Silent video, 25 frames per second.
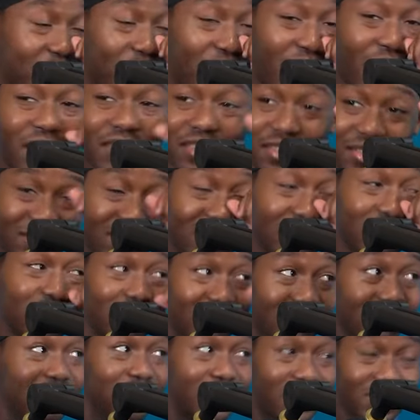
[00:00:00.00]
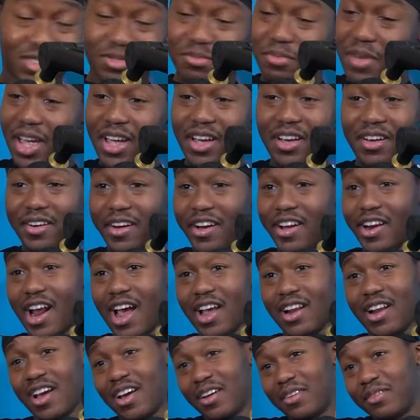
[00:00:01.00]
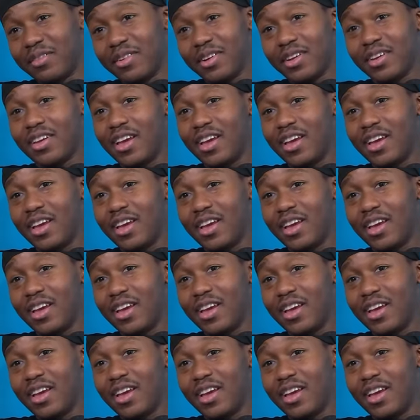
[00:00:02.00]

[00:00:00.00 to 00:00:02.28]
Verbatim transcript: bro. Man, good at that. But